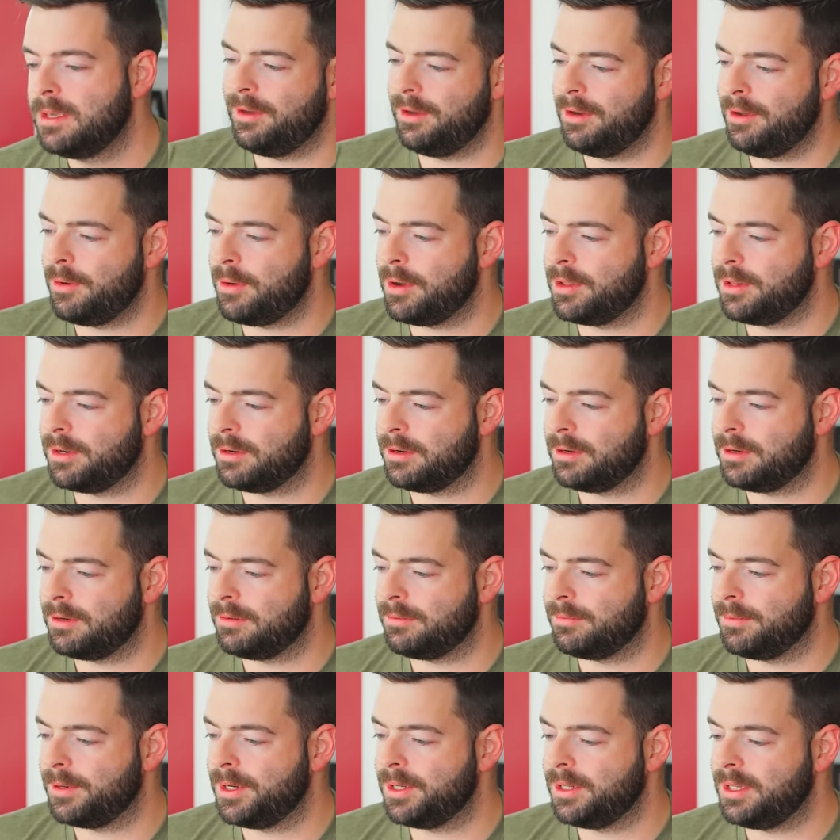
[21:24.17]
No other
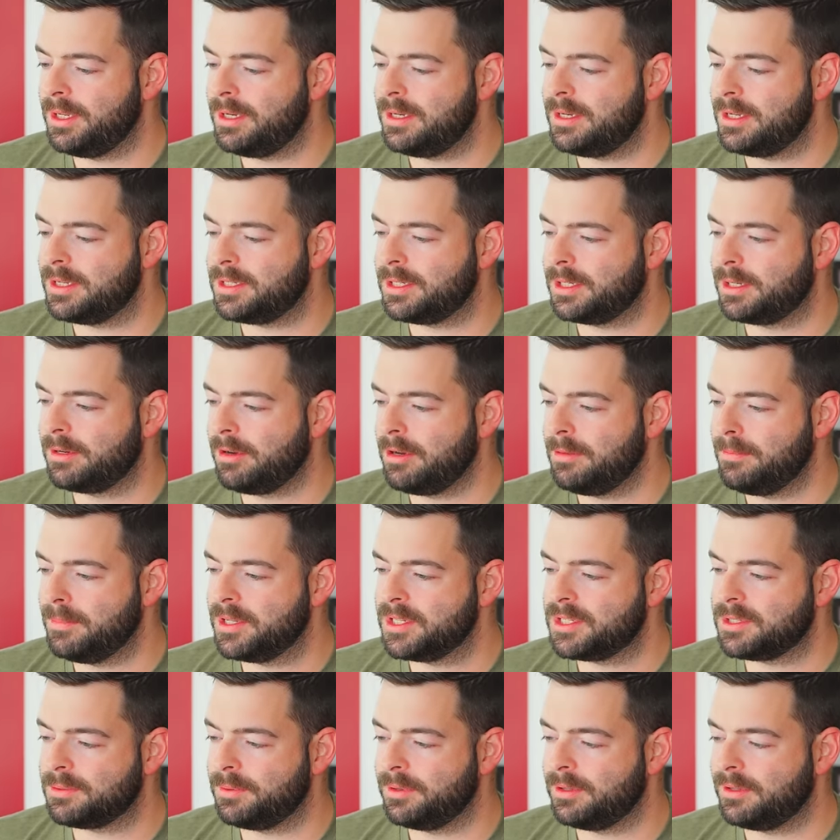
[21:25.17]
really
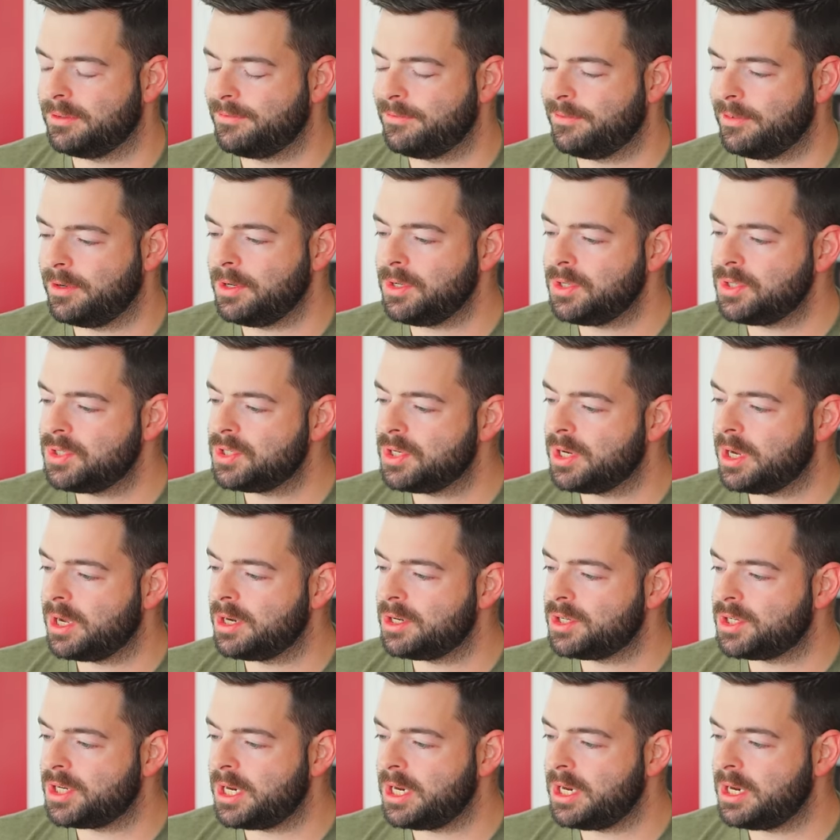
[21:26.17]
disagreements with the first
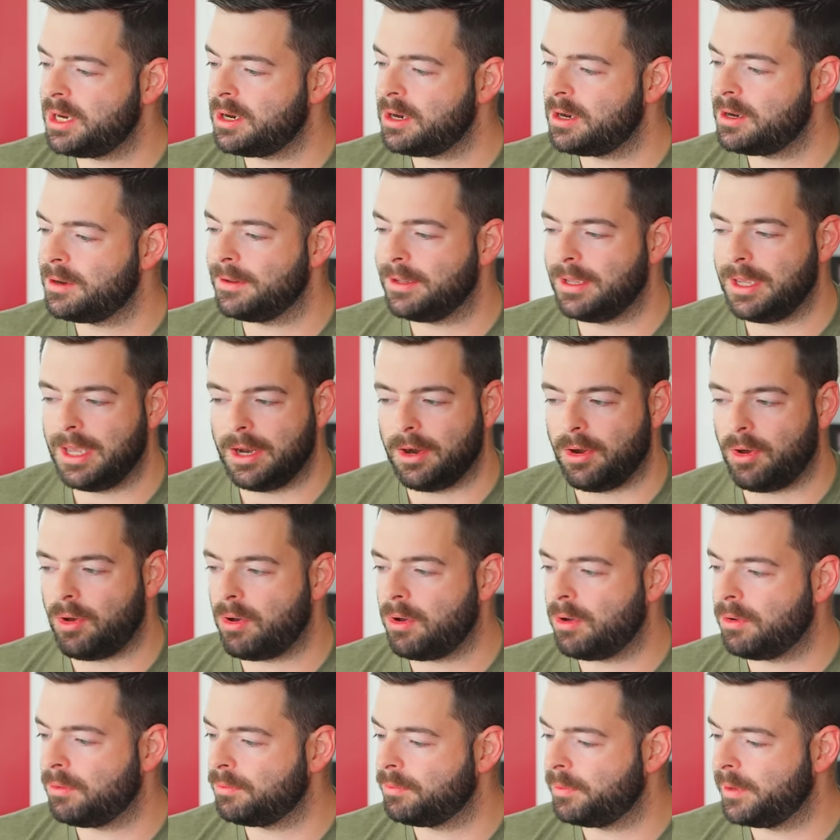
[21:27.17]
judge here. It
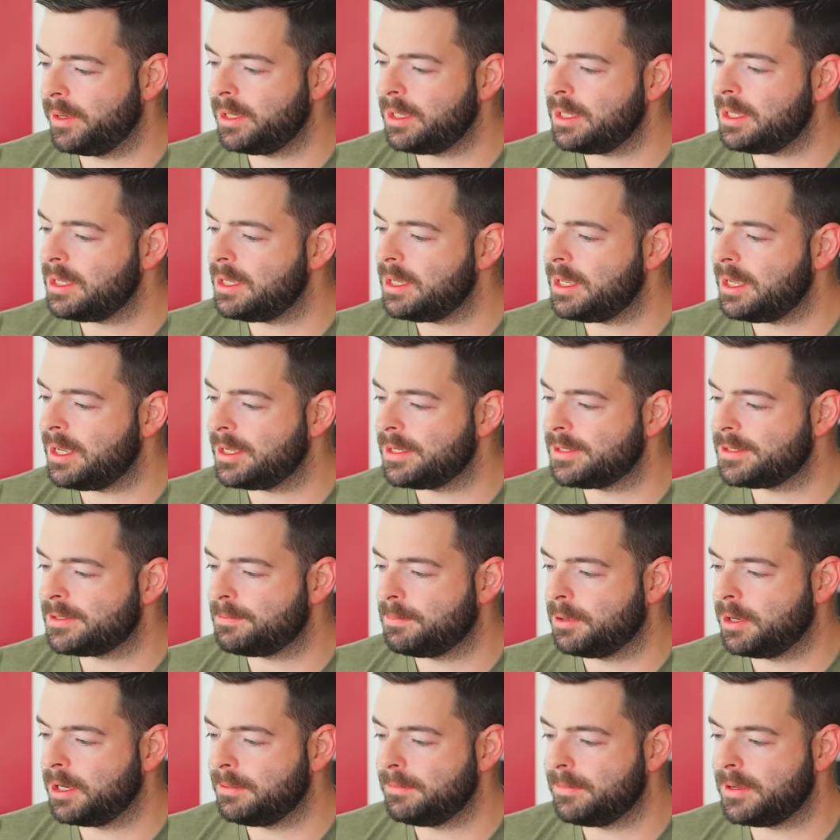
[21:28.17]
all really is
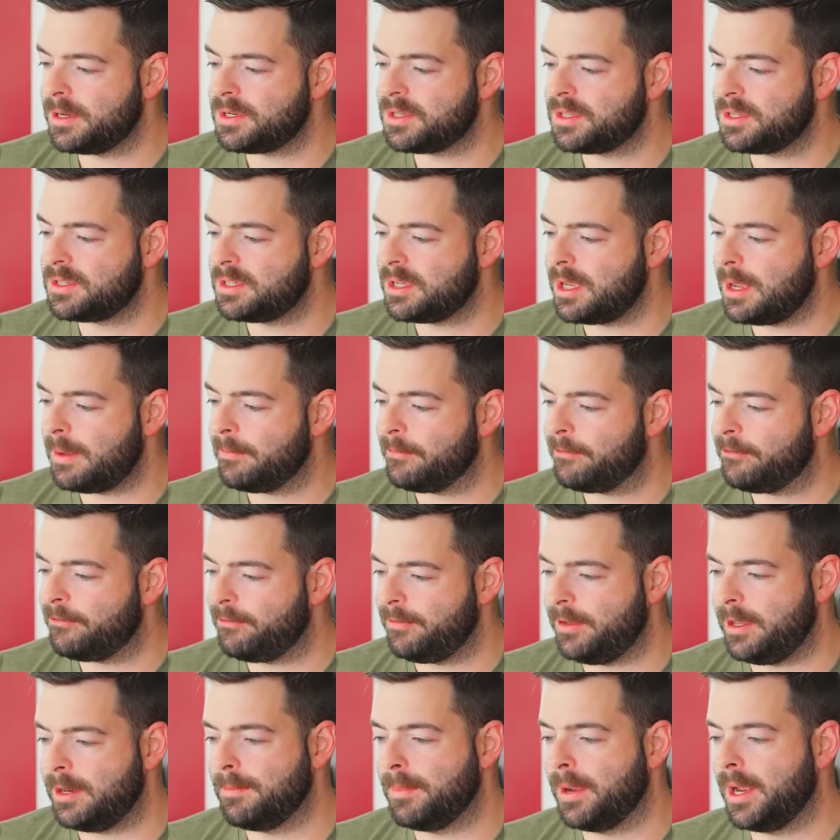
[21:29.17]
pretty much the same
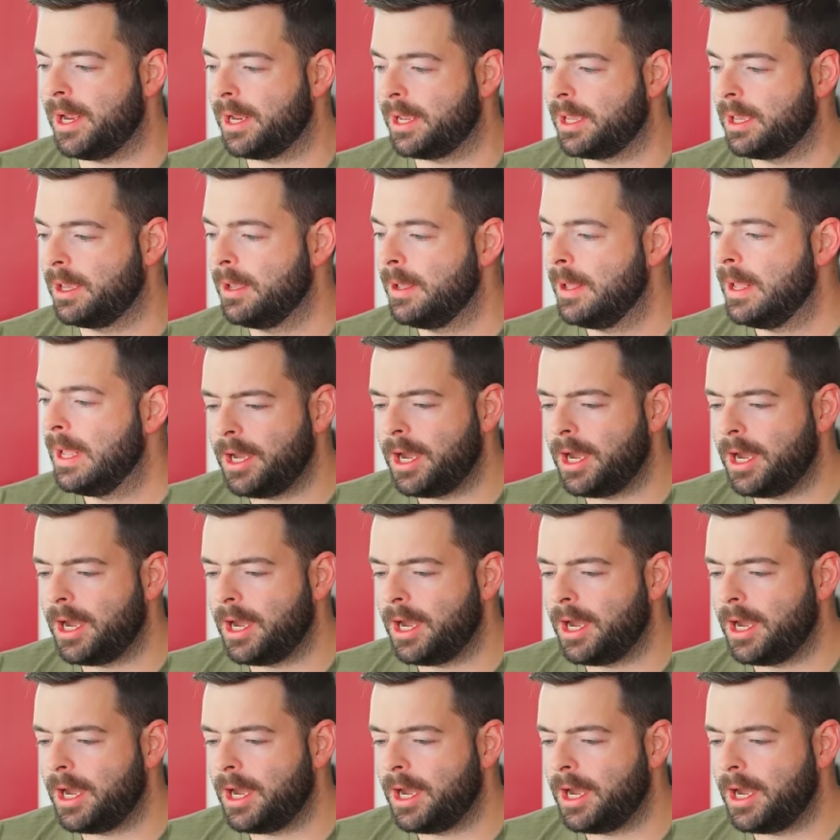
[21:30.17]
feedback.